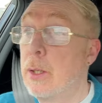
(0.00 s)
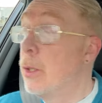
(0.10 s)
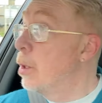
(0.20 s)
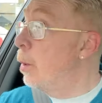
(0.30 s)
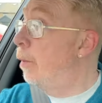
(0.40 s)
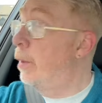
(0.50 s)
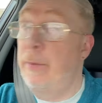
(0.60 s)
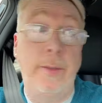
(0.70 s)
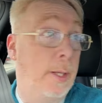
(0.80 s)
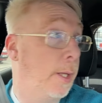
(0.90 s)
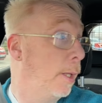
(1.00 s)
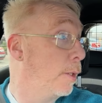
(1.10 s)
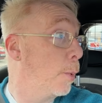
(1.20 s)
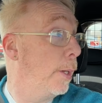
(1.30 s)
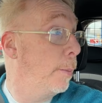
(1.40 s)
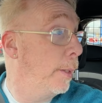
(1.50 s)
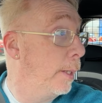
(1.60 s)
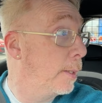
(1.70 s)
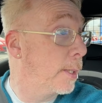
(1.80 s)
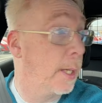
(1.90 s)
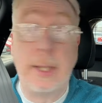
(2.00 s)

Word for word: So I've given her twenty minutes